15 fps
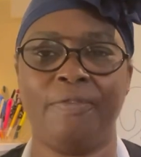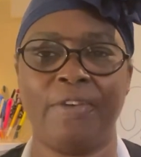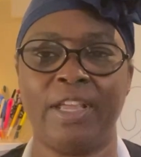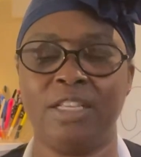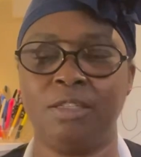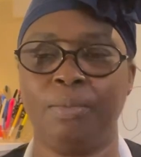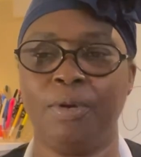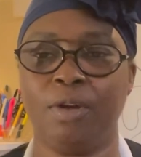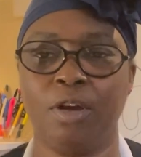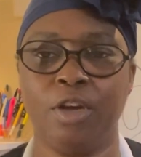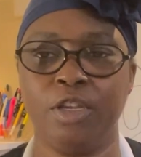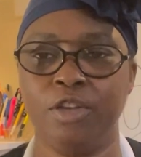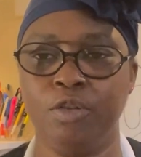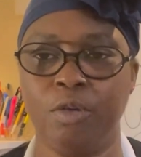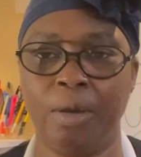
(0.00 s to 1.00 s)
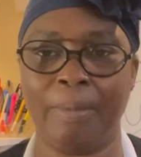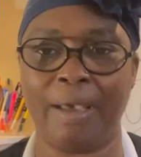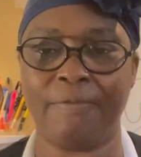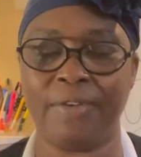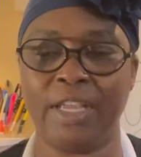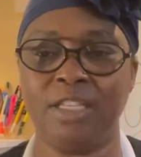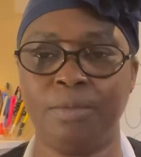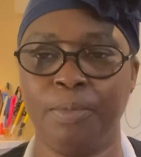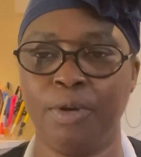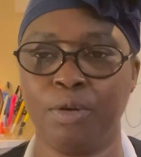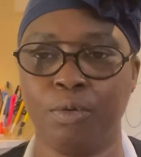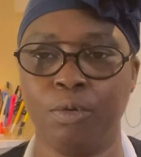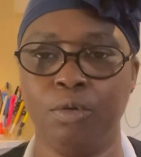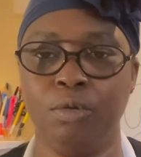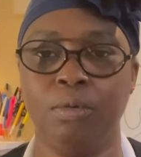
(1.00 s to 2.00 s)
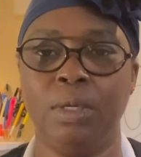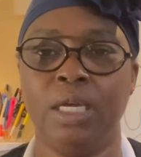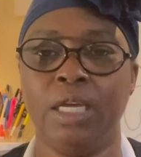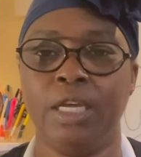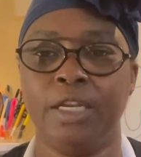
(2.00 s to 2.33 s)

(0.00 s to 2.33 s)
Facebook or you in my Facebook group,